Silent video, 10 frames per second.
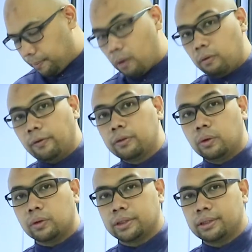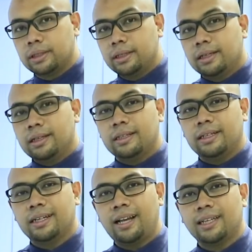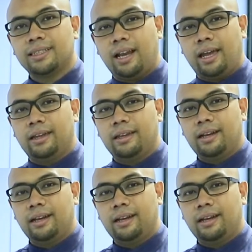powerful tools, the glass slide